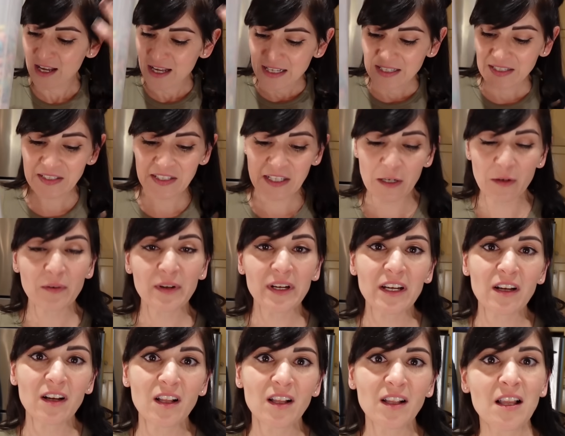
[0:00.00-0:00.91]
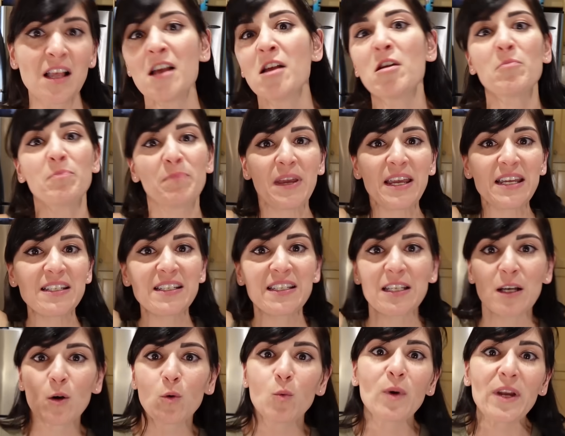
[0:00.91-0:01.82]
Cereal,
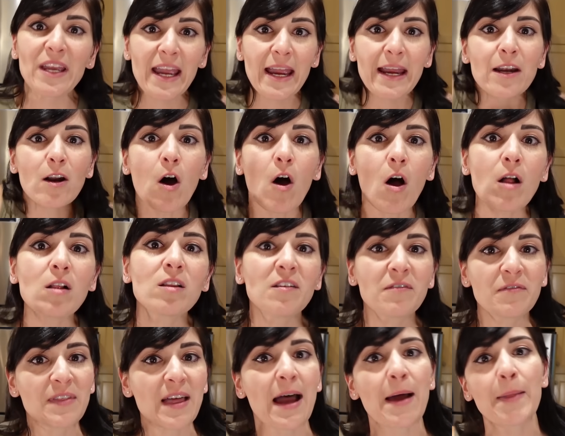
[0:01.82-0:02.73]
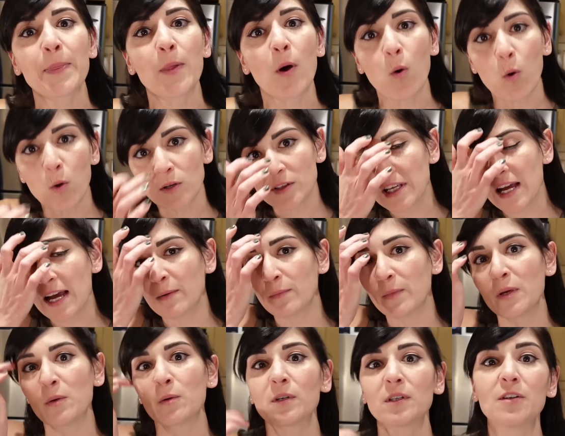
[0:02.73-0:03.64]
pizza, we ate all of that the whole time
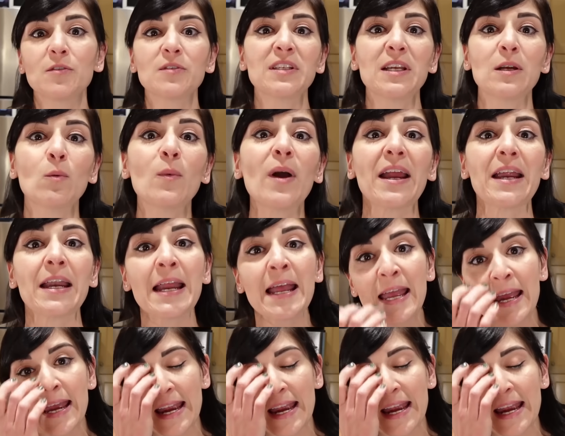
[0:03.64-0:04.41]
we were losing weight.